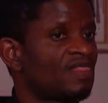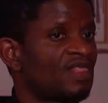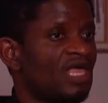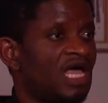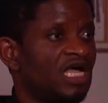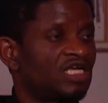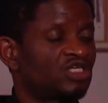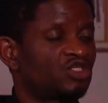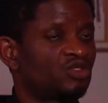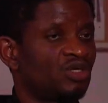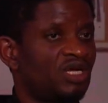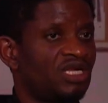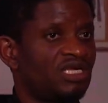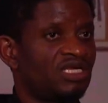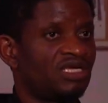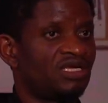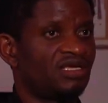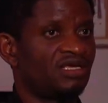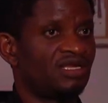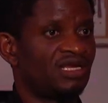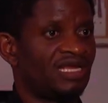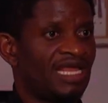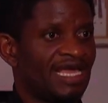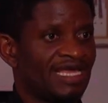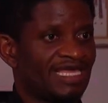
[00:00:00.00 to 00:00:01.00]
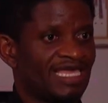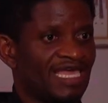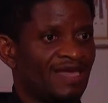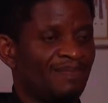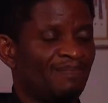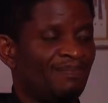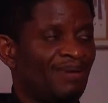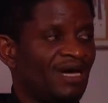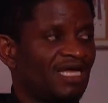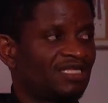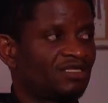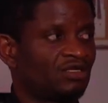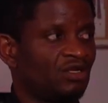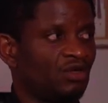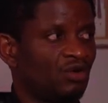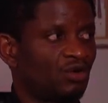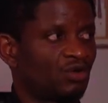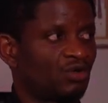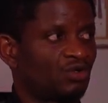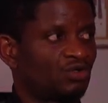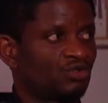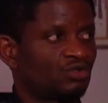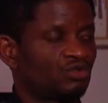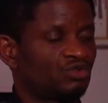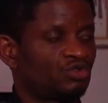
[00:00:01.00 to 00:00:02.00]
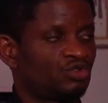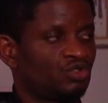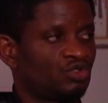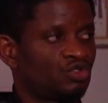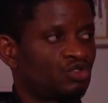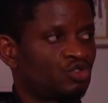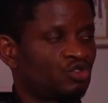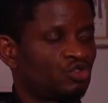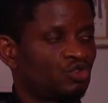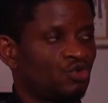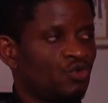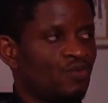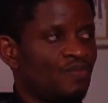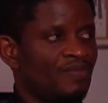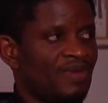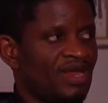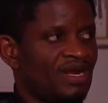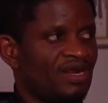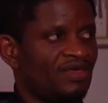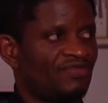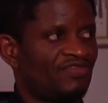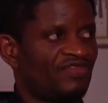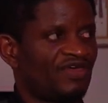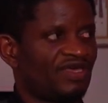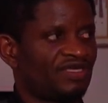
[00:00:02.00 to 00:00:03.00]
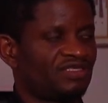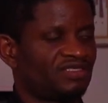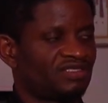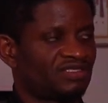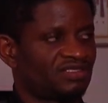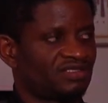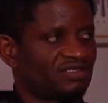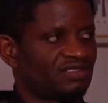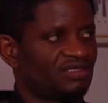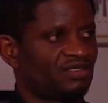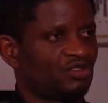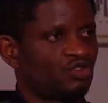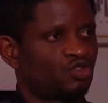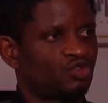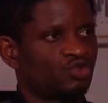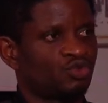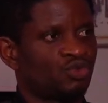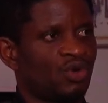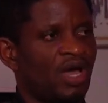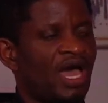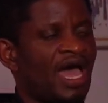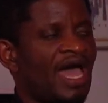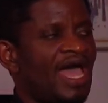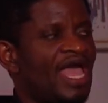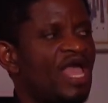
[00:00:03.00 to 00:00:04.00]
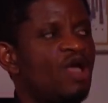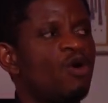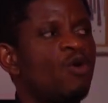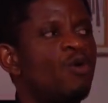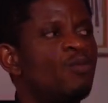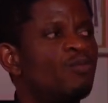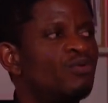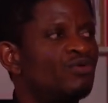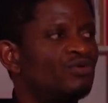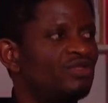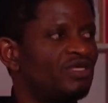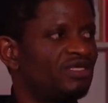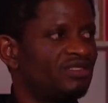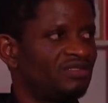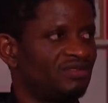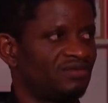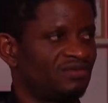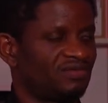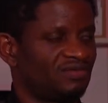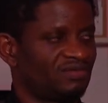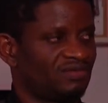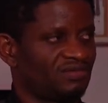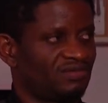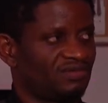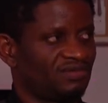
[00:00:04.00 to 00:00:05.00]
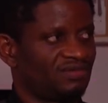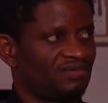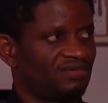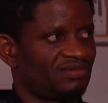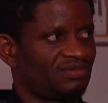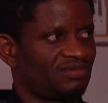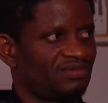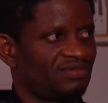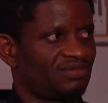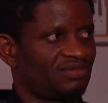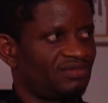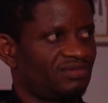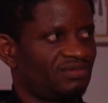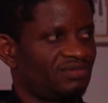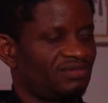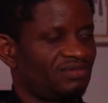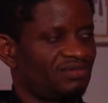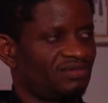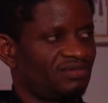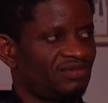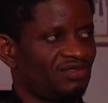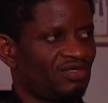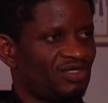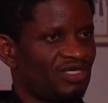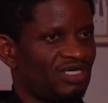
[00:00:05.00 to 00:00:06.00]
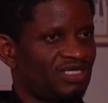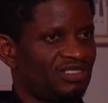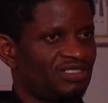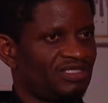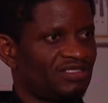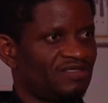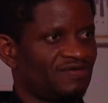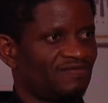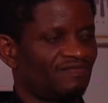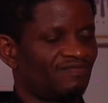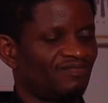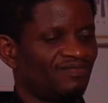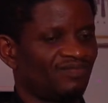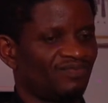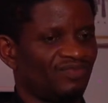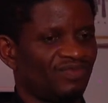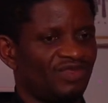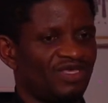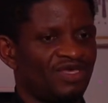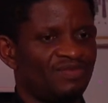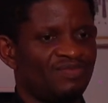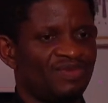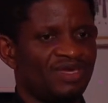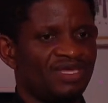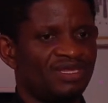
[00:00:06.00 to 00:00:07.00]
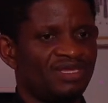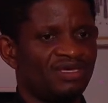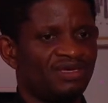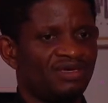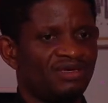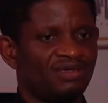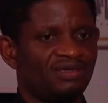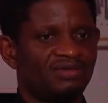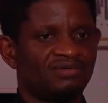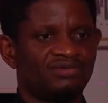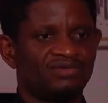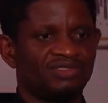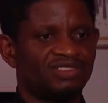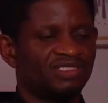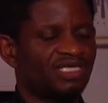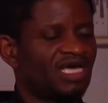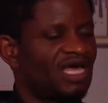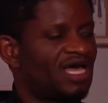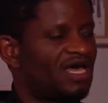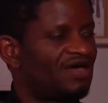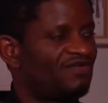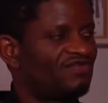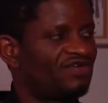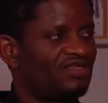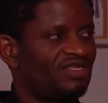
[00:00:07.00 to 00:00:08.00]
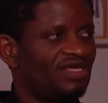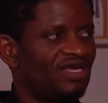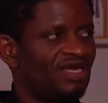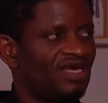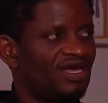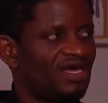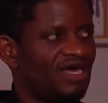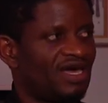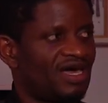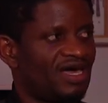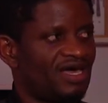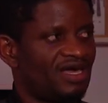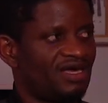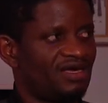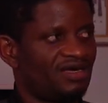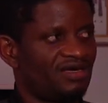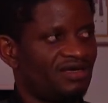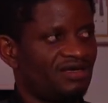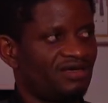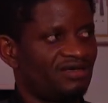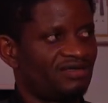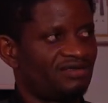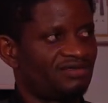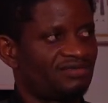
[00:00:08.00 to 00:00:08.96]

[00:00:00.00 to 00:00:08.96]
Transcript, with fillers: actually like a padlock to so mm. many things, to eye opening. You get it? Immediately we start having AI,